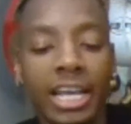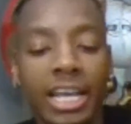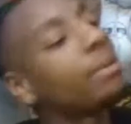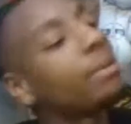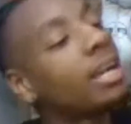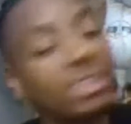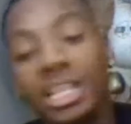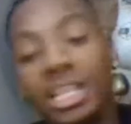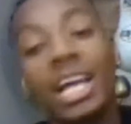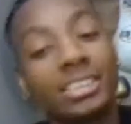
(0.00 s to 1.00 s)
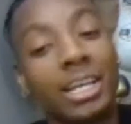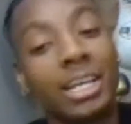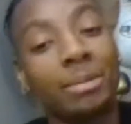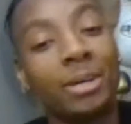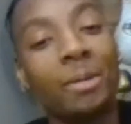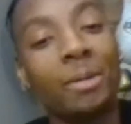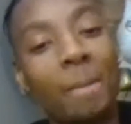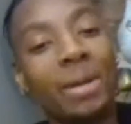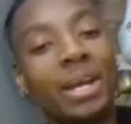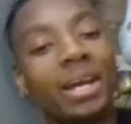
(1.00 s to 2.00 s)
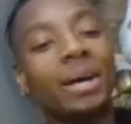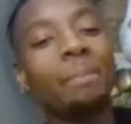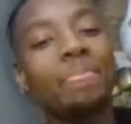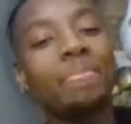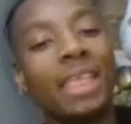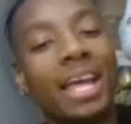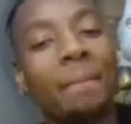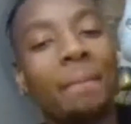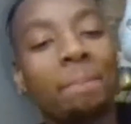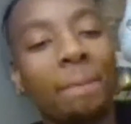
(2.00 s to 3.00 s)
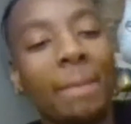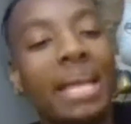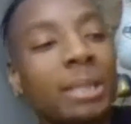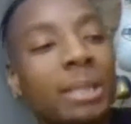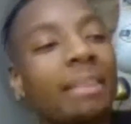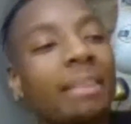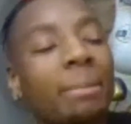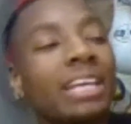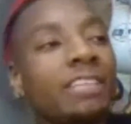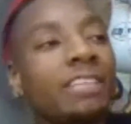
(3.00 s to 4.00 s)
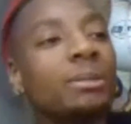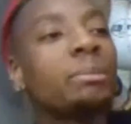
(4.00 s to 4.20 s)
I can't pronounce his last name though, but I believe he's